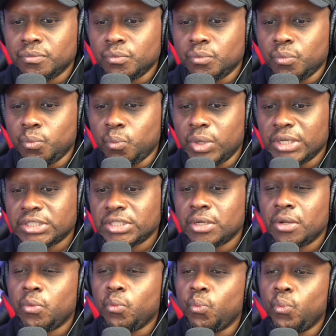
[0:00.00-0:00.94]
which
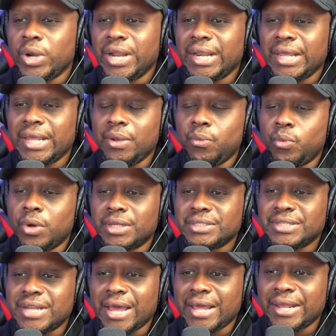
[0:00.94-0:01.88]
really was
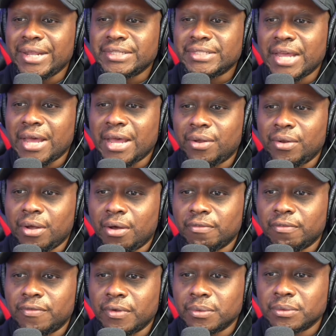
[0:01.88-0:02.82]
not a town hall,
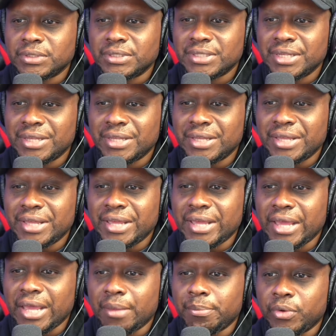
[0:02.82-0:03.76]
folks.
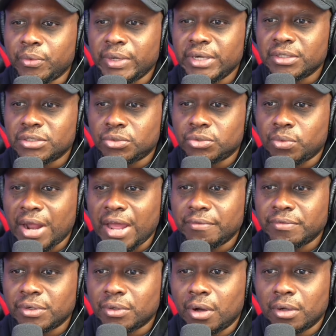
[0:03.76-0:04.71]
And Maria
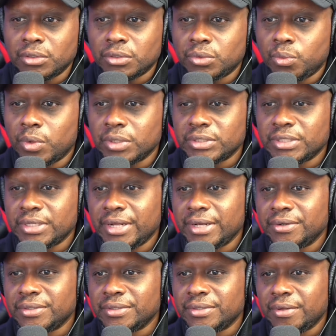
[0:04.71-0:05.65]
Shriver, Arnold
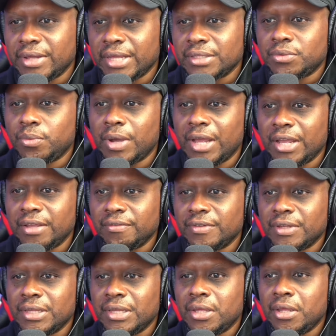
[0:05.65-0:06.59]
Schwarzenegger's ex-wife,
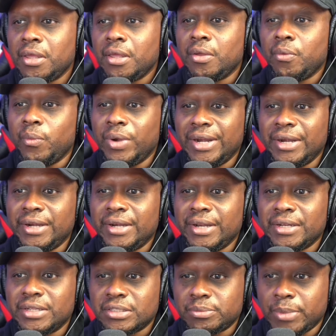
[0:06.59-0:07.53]
really did
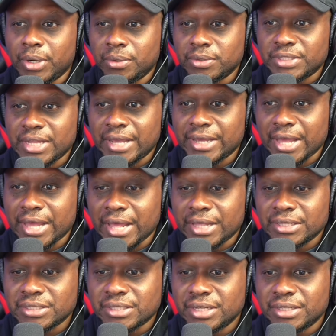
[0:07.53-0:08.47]
expose that,
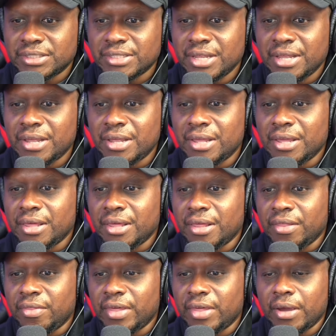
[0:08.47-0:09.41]
guys, because
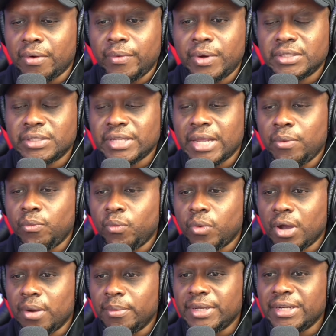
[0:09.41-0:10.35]
there was a
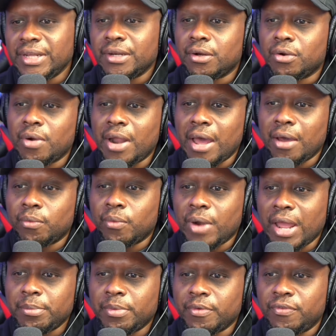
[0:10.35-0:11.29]
woman in a crowd
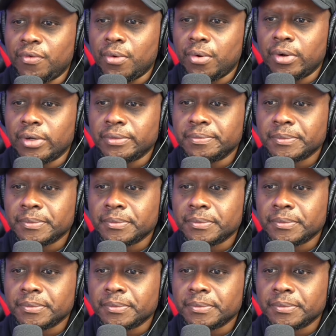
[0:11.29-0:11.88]
right before